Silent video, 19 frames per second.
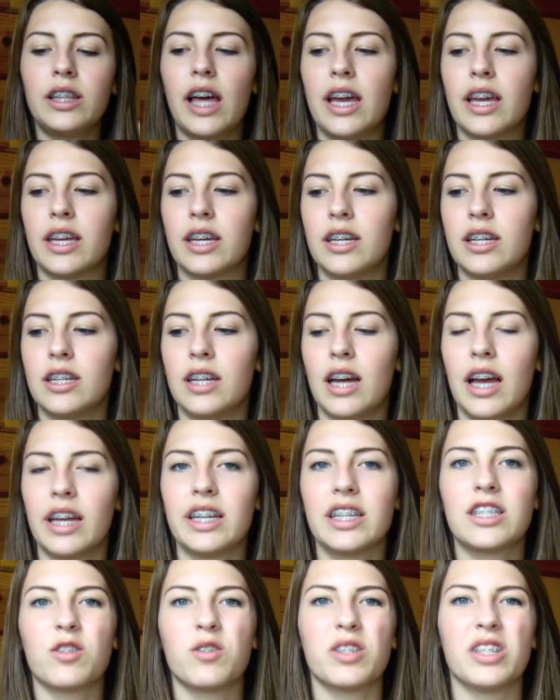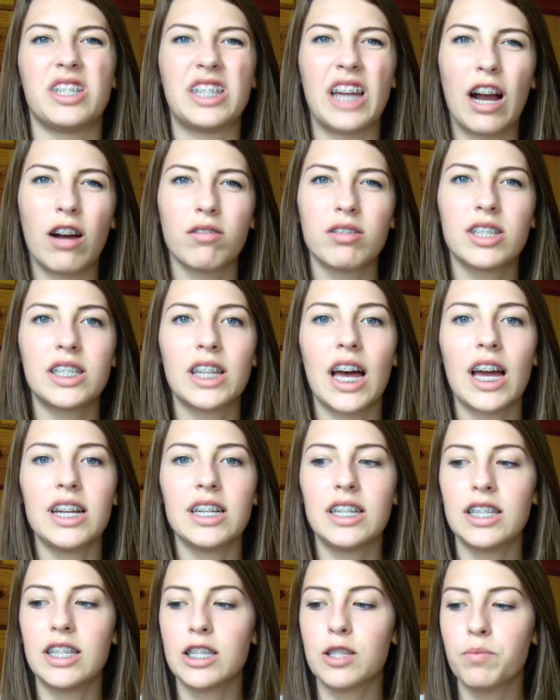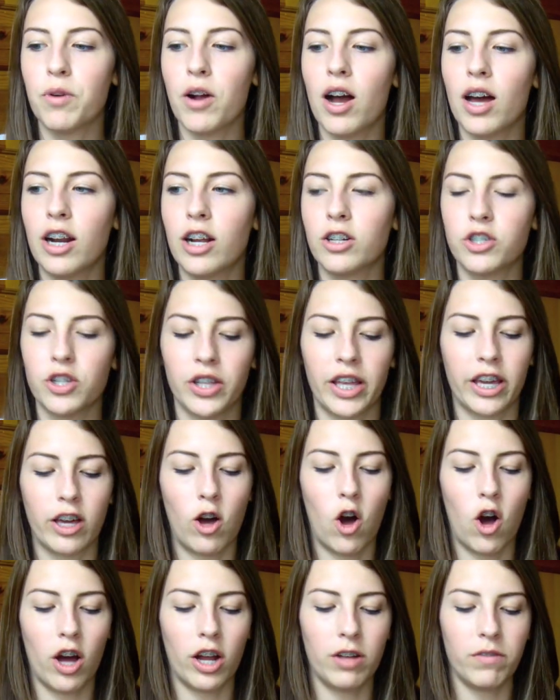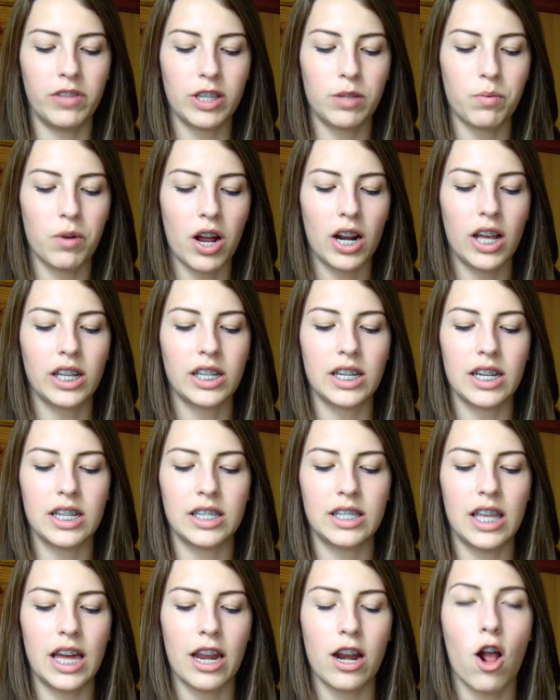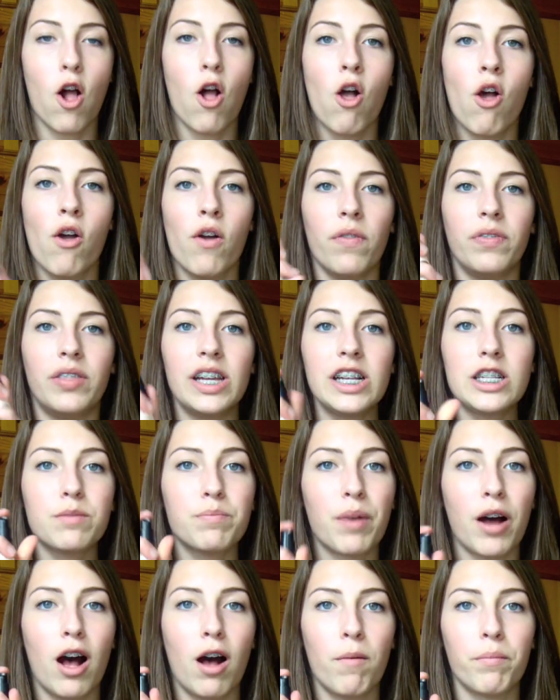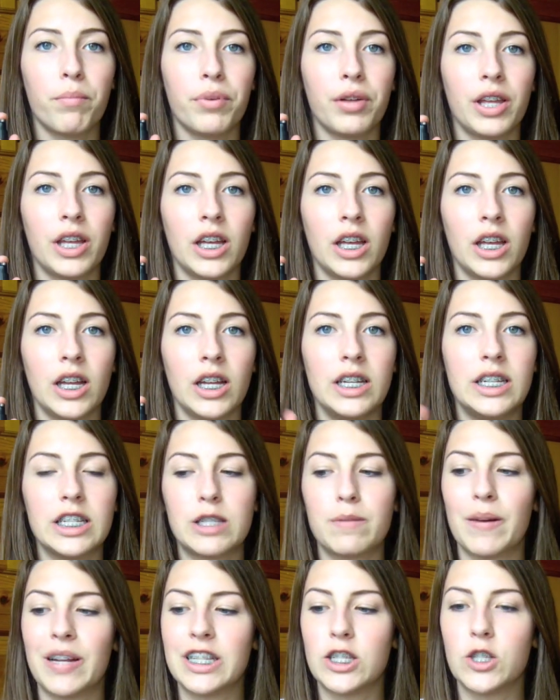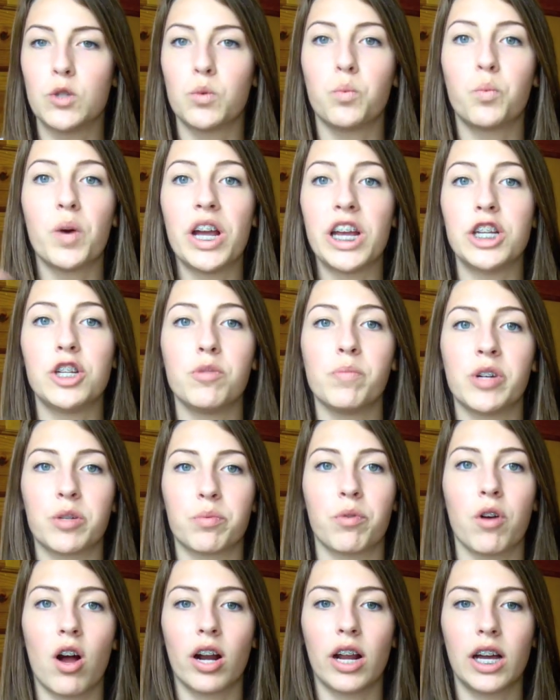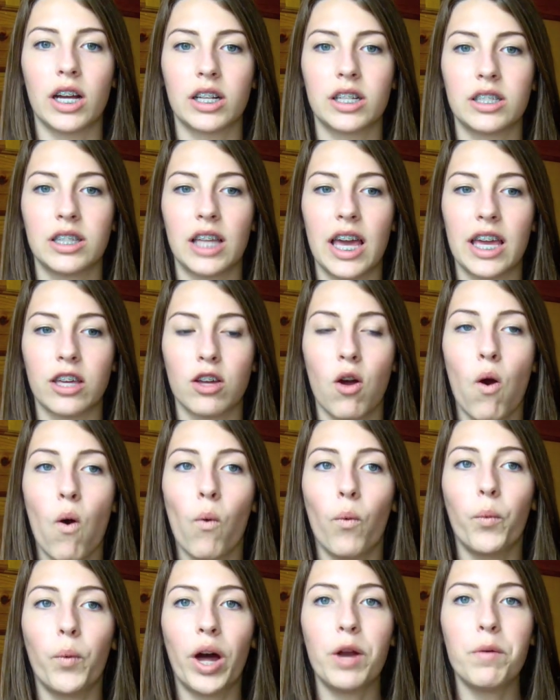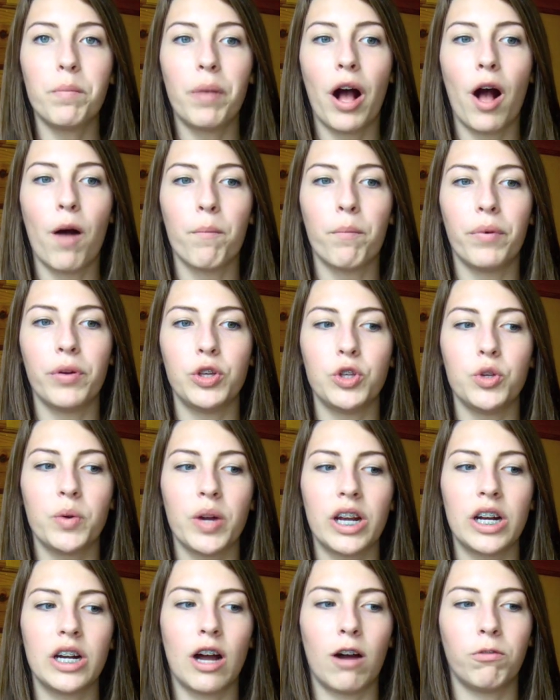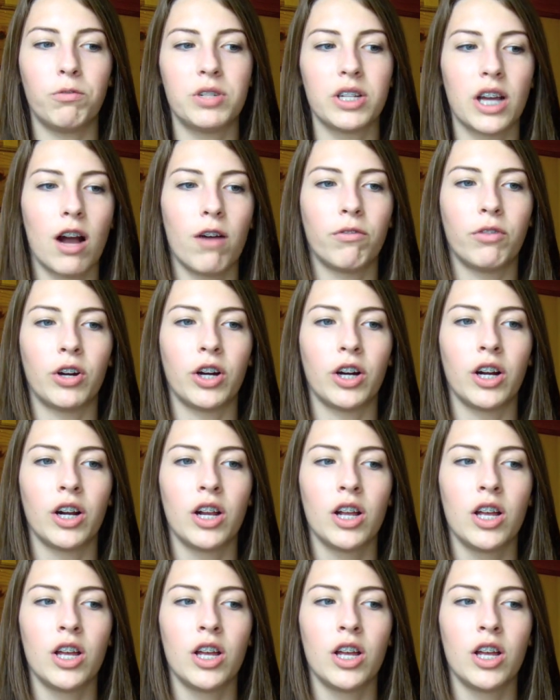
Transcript: like, I guess downside to this product, or like con of this product, is that this pump dispenses way too much product. Like, one pump, you get enough to cover